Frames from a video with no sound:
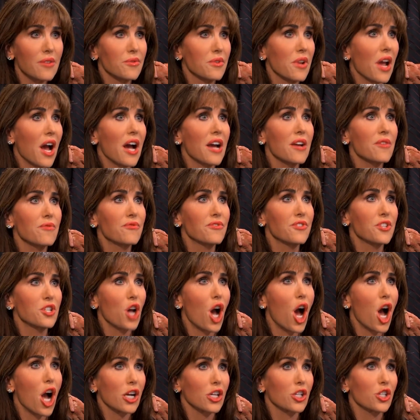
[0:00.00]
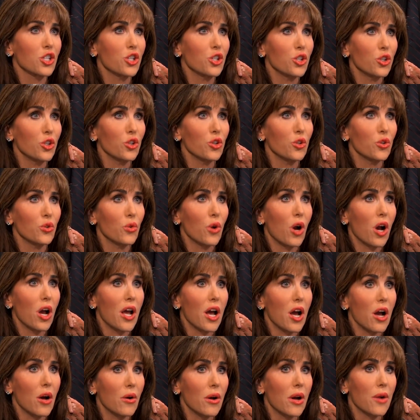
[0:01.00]
lost it and started
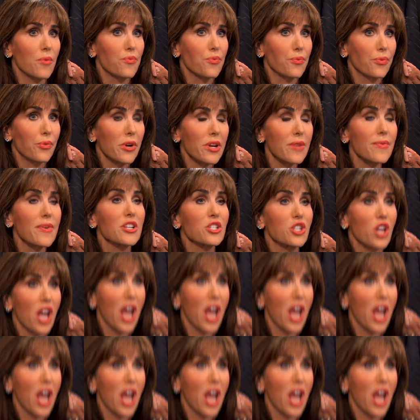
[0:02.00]
emulating her and said